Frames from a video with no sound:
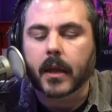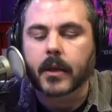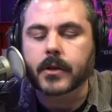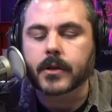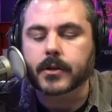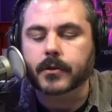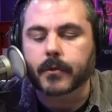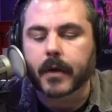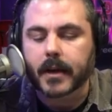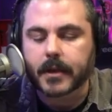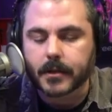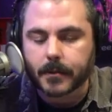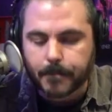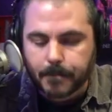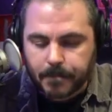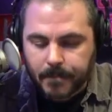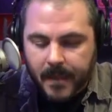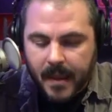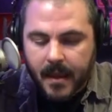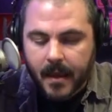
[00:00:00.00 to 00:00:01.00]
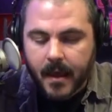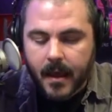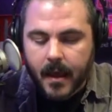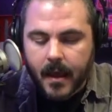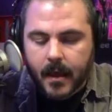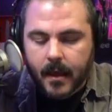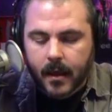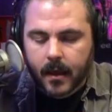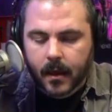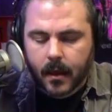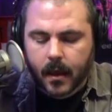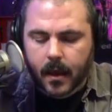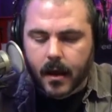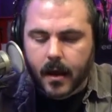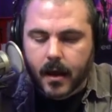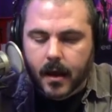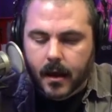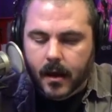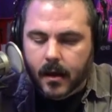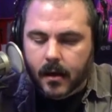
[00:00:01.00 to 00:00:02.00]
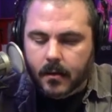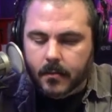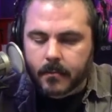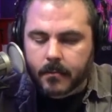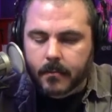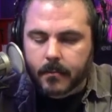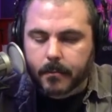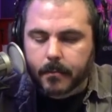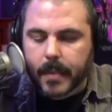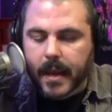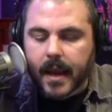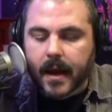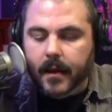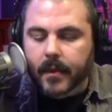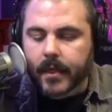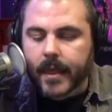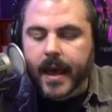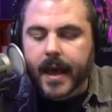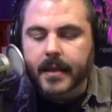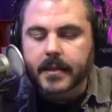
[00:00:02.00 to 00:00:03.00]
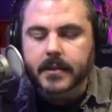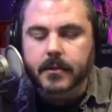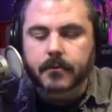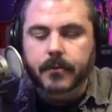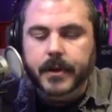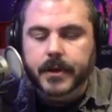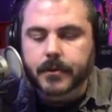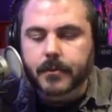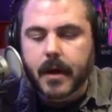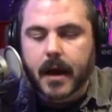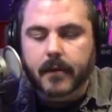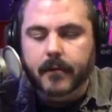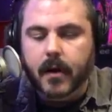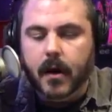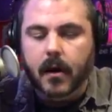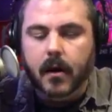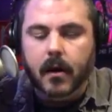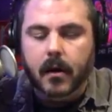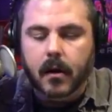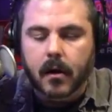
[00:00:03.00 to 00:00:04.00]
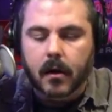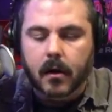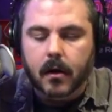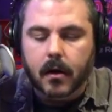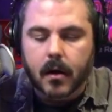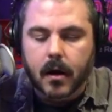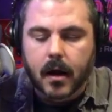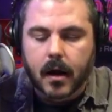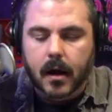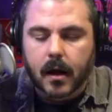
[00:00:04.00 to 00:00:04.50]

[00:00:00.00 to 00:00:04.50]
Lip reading: into it. Beyond that, we do have our